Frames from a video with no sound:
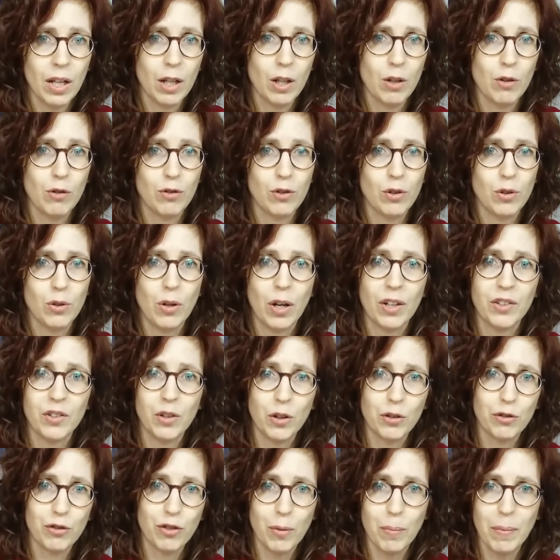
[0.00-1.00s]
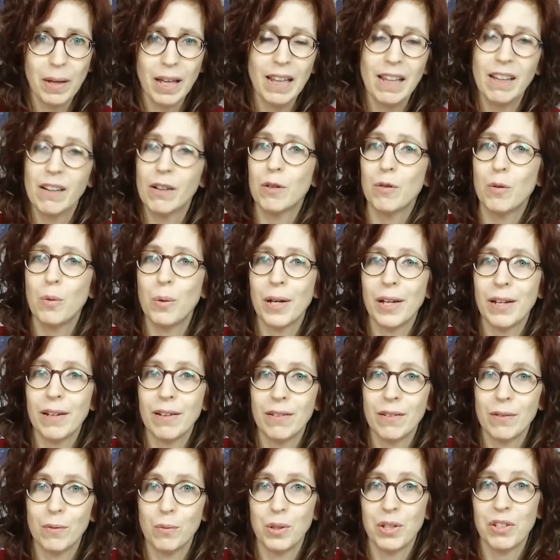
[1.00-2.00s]
If you are not familiar
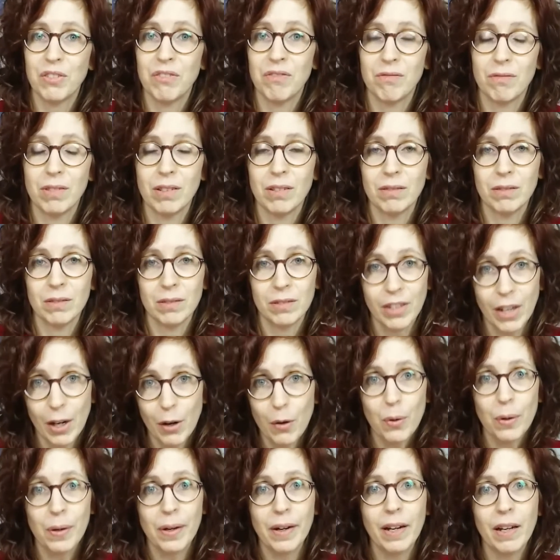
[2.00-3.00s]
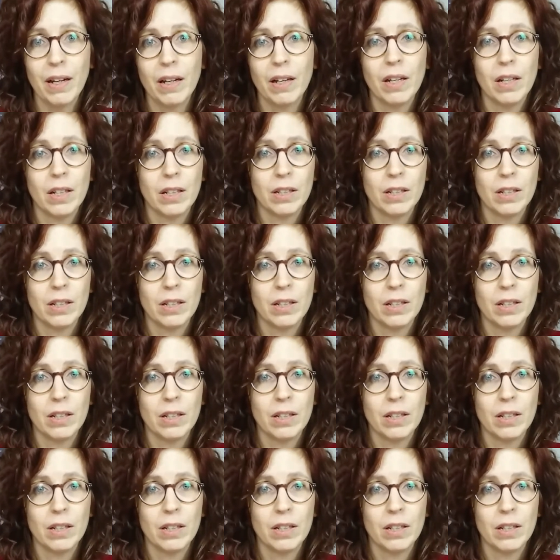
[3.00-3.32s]
with theory,